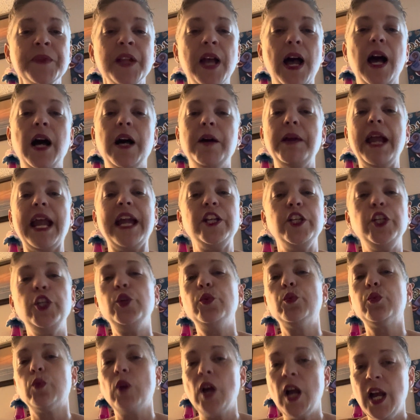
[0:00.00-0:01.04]
And you
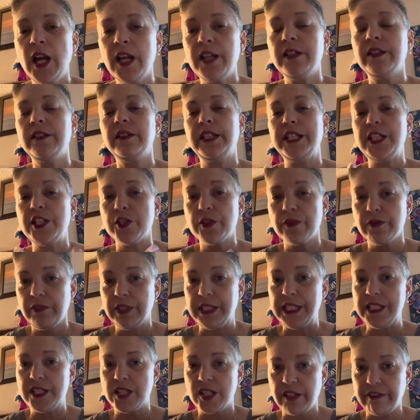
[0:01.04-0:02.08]
run
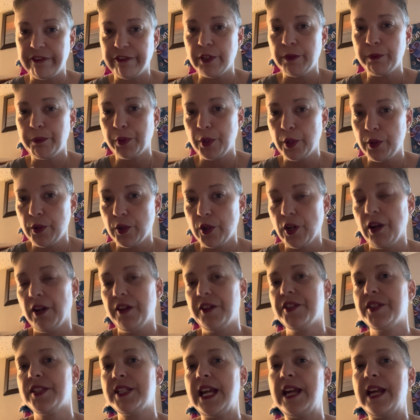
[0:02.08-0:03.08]
these different protocols,